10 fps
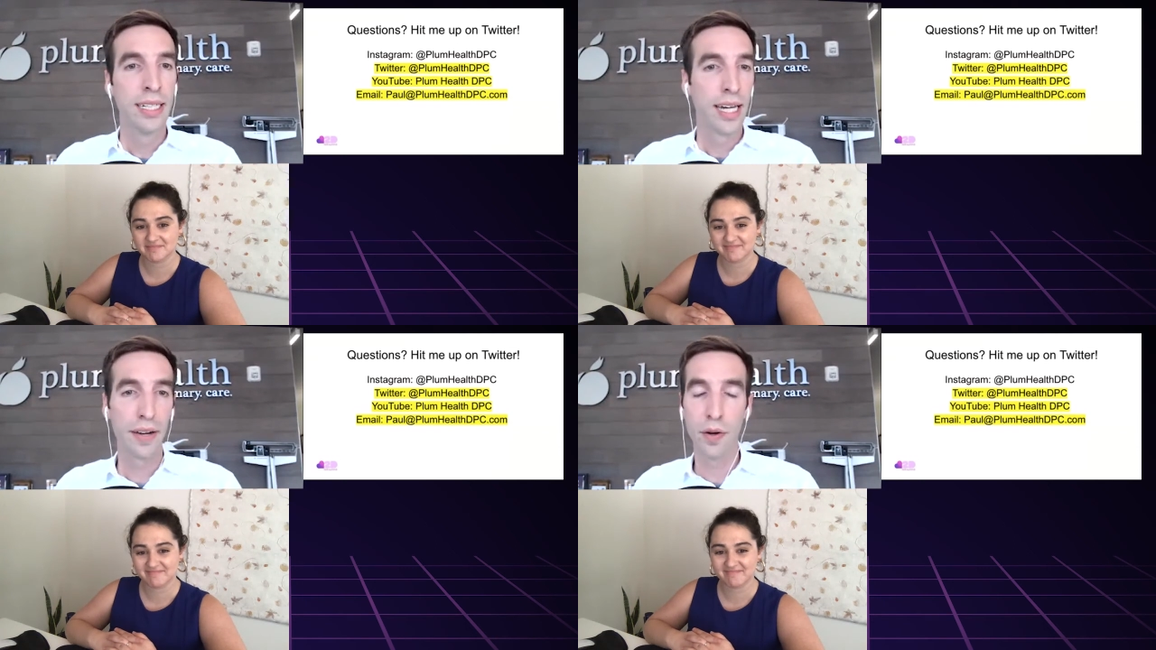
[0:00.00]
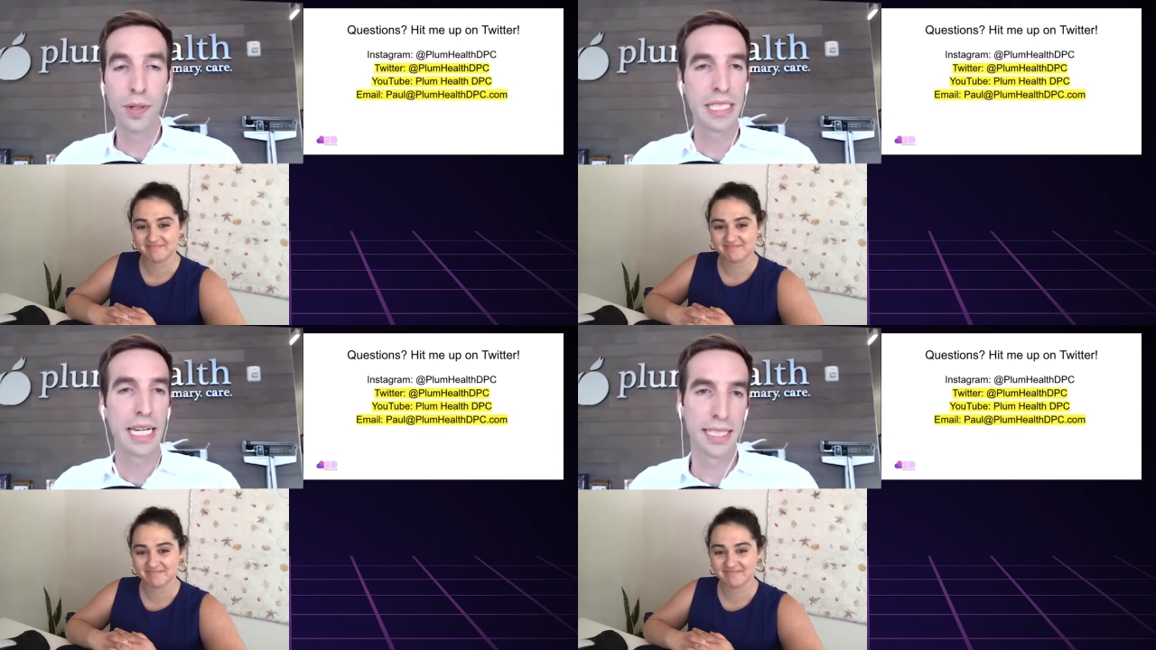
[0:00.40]
Speaker 1: I've
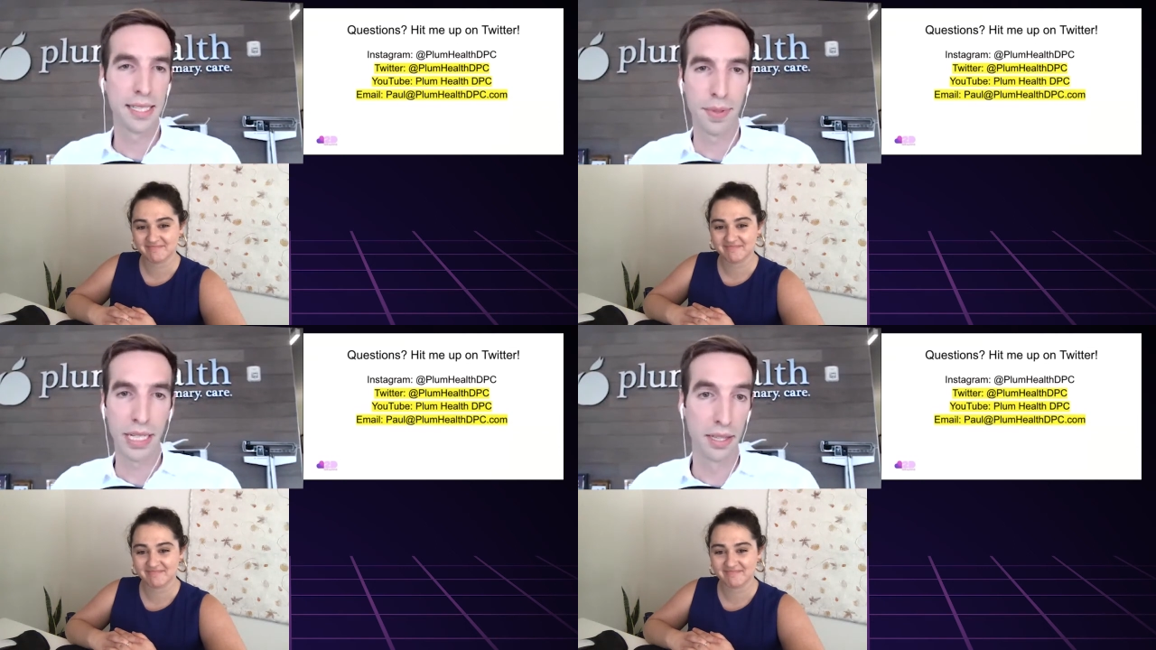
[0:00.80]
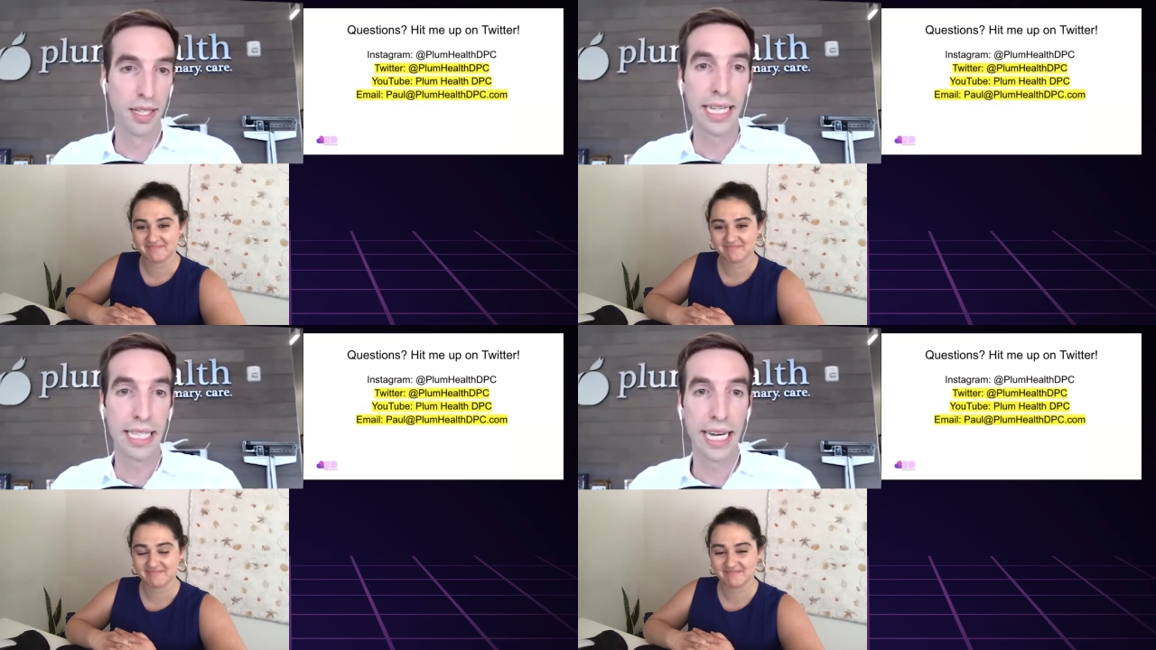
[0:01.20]
always got something
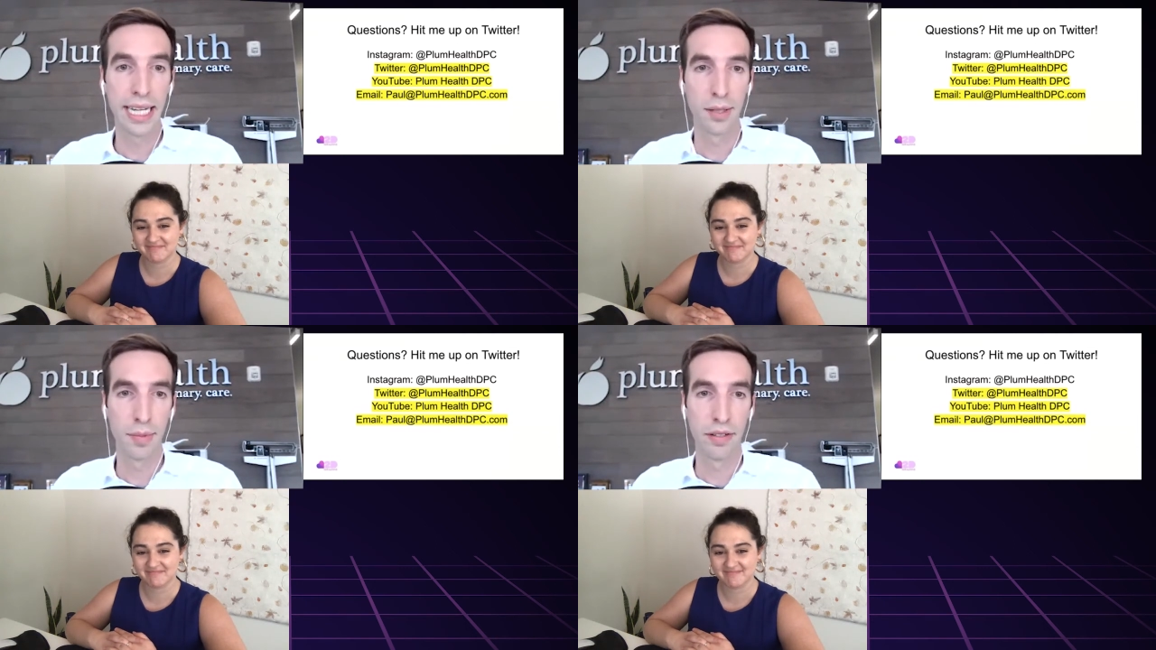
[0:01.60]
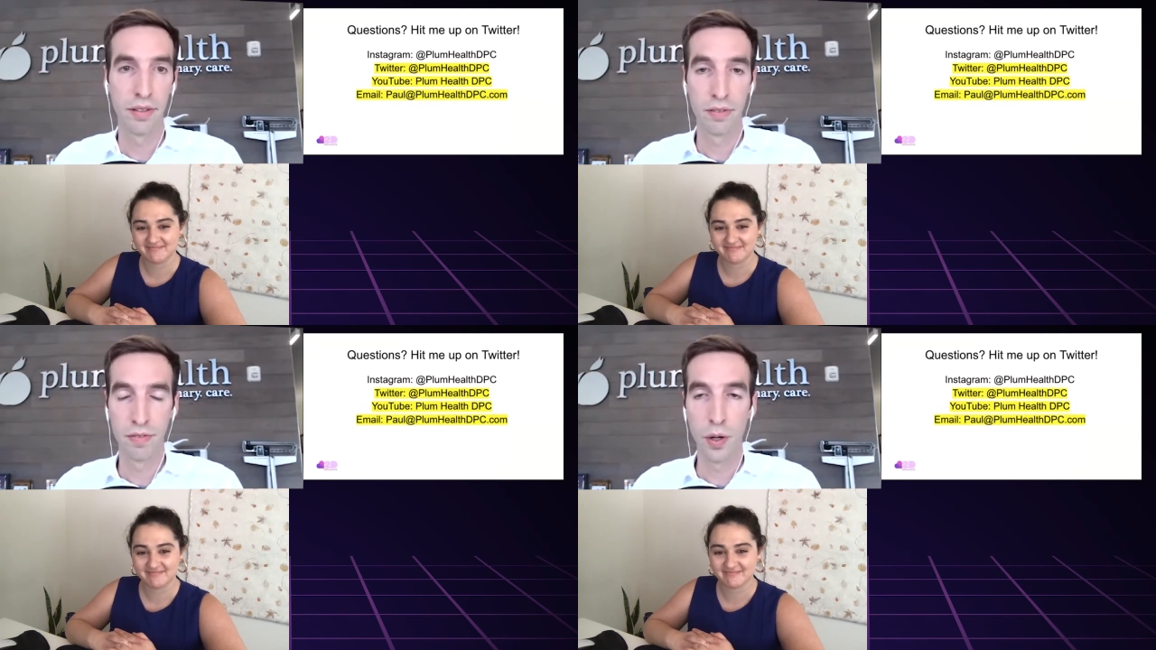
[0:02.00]
like that on my
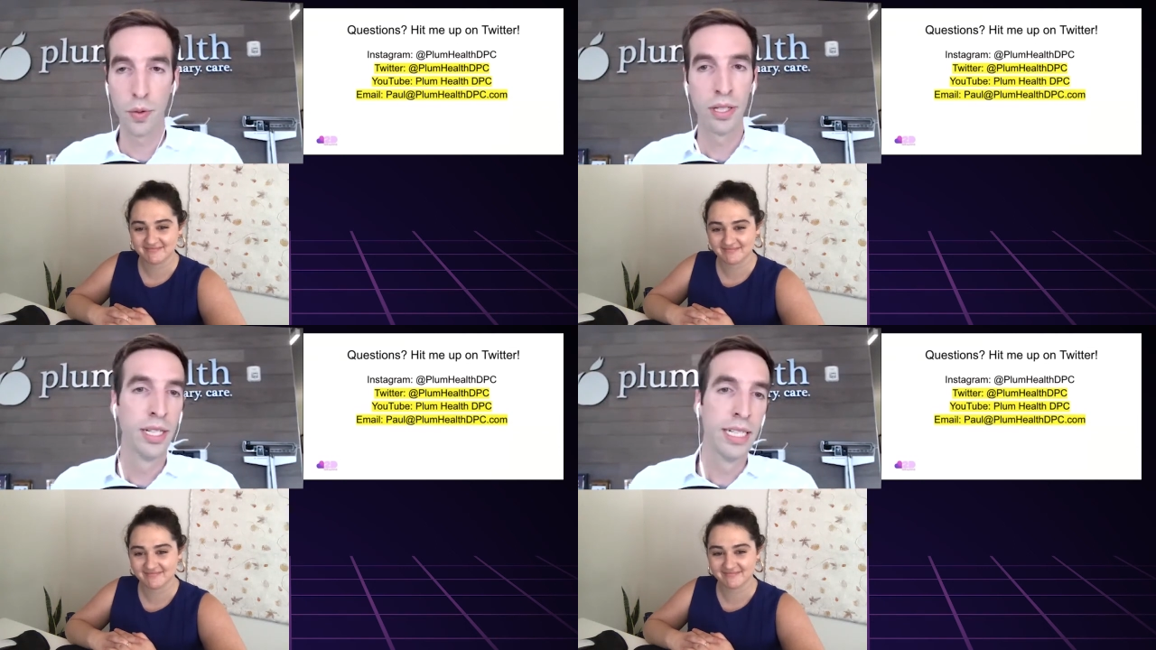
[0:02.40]
phone.